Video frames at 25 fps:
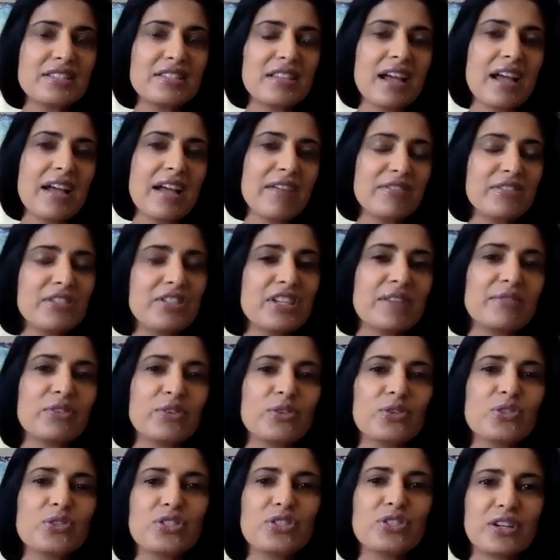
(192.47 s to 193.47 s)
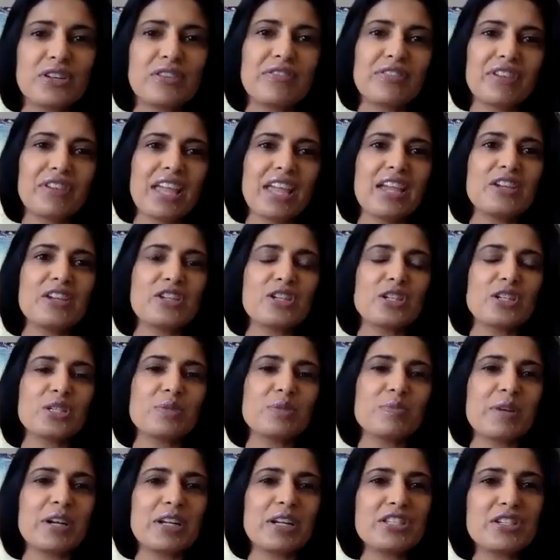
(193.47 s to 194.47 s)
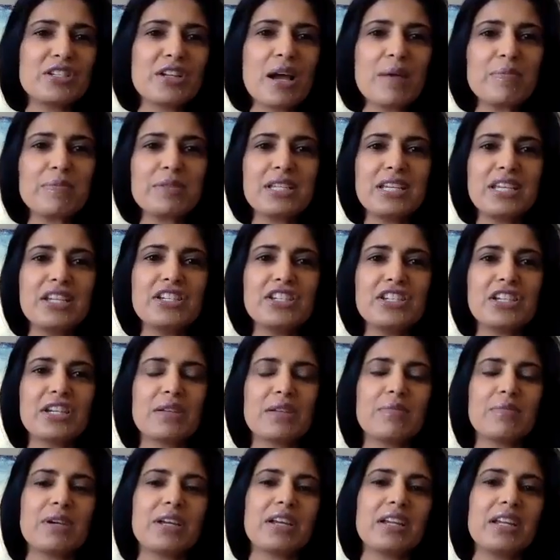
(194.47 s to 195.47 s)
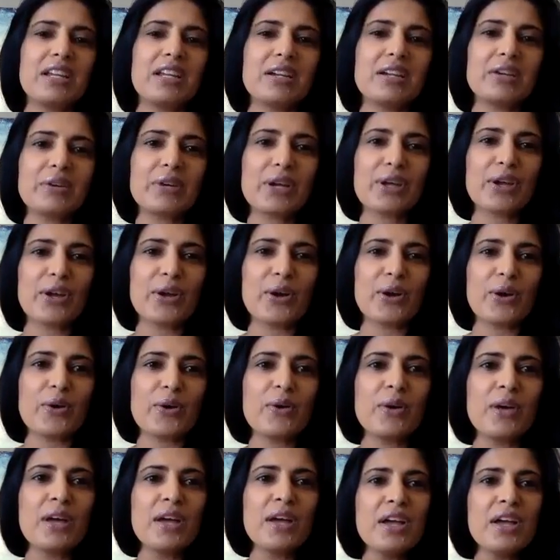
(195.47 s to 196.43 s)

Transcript: I have several certifications, but I stopped teaching about a year ago